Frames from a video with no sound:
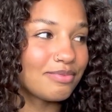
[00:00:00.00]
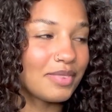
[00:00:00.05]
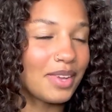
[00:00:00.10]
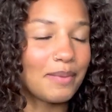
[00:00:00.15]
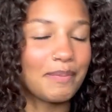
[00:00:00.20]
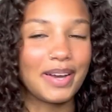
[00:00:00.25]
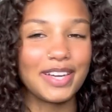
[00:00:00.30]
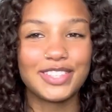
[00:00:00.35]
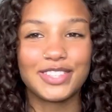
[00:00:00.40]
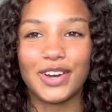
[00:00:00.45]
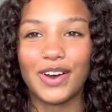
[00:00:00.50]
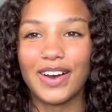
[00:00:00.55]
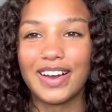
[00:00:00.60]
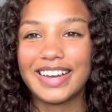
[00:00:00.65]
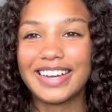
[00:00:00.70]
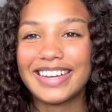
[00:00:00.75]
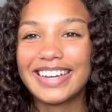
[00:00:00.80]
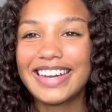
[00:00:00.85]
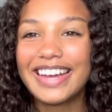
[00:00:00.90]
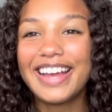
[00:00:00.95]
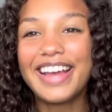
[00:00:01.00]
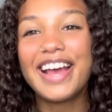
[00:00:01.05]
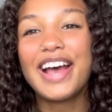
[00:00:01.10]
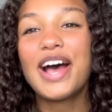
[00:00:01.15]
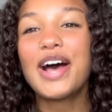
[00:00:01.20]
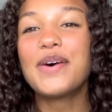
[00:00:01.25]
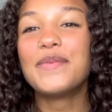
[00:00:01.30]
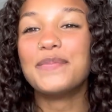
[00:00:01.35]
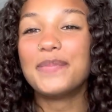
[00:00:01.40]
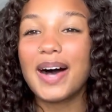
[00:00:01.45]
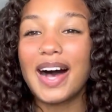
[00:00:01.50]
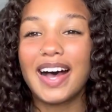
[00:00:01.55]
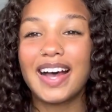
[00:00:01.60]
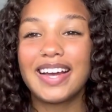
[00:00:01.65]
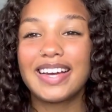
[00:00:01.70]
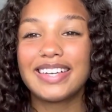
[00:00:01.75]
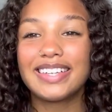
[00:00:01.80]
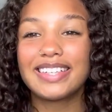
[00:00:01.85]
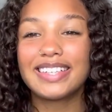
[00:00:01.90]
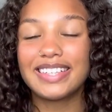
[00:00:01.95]
my dog.
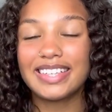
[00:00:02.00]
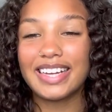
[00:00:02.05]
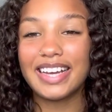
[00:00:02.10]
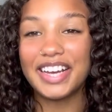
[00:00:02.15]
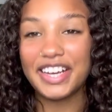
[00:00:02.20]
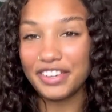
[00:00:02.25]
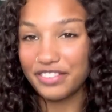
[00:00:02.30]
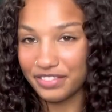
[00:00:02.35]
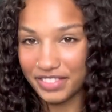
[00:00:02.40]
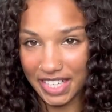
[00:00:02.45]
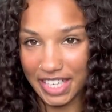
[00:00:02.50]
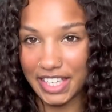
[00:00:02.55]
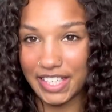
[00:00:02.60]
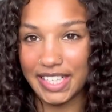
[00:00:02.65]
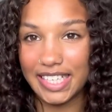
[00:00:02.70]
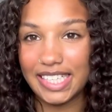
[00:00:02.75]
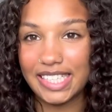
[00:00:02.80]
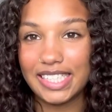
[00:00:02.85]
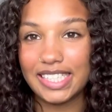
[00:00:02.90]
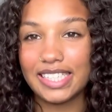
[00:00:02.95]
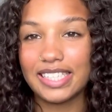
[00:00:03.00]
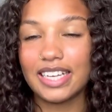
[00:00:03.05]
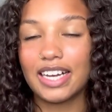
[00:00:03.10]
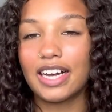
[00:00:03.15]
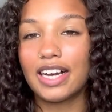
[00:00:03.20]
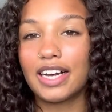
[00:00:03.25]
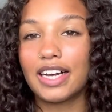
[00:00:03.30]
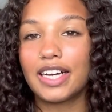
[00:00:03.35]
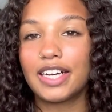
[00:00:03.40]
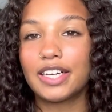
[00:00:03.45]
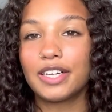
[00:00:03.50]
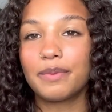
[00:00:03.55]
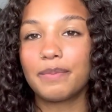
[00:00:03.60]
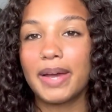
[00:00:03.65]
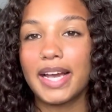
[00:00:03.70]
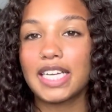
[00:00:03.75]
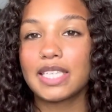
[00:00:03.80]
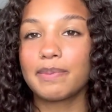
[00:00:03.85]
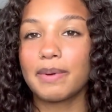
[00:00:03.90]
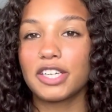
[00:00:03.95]
Mine, it varies,
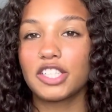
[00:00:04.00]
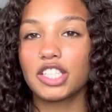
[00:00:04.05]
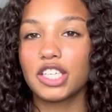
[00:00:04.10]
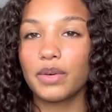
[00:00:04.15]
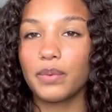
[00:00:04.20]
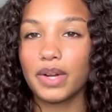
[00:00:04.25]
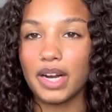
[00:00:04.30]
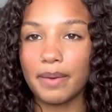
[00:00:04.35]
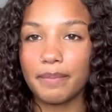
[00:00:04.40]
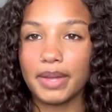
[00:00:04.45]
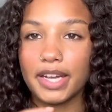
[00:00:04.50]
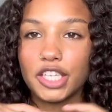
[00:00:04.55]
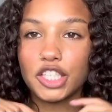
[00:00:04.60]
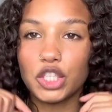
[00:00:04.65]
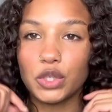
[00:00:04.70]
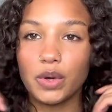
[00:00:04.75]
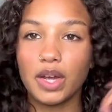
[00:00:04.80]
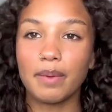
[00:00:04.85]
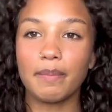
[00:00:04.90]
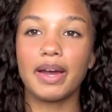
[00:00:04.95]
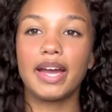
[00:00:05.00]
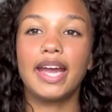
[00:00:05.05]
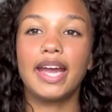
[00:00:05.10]
especially when I'm like doing my